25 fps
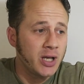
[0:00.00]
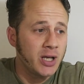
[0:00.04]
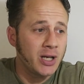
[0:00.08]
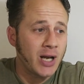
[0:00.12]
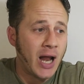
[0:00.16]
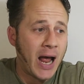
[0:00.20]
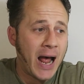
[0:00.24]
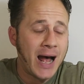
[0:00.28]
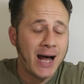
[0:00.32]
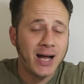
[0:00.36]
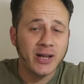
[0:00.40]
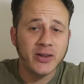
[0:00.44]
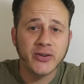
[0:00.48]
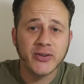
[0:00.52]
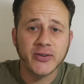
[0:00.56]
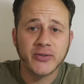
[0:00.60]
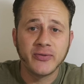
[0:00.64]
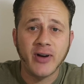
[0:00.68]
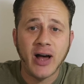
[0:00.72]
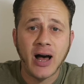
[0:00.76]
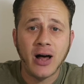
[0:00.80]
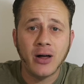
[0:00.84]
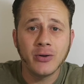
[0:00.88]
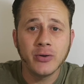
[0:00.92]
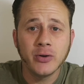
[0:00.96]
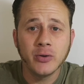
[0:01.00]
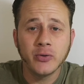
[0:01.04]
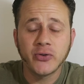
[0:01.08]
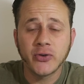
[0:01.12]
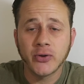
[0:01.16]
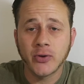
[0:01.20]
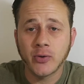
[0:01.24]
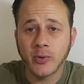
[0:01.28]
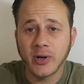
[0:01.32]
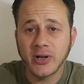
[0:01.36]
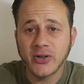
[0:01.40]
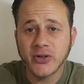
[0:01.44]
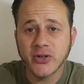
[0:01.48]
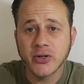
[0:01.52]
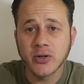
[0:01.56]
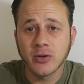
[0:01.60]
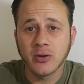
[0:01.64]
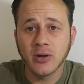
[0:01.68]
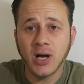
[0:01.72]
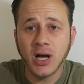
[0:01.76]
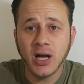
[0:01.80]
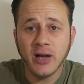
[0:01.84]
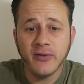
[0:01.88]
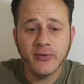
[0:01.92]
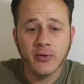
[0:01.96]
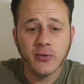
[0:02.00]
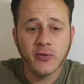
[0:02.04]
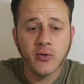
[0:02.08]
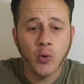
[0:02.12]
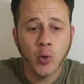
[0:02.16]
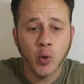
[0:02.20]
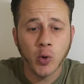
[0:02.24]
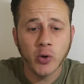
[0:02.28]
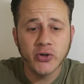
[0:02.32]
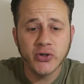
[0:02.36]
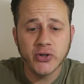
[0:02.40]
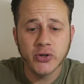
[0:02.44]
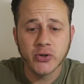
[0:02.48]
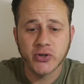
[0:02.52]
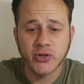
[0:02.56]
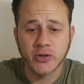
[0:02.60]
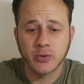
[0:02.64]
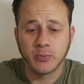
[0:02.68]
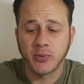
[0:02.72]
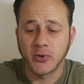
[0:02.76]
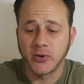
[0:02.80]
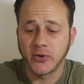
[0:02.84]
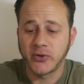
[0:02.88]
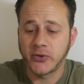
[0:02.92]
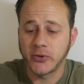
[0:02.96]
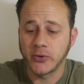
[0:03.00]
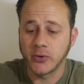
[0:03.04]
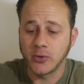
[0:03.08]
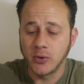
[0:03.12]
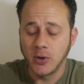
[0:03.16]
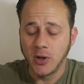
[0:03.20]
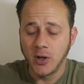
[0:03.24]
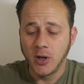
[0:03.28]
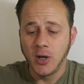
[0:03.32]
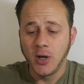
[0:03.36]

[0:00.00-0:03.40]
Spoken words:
it adds value to the rest of your life, of course you should pursue.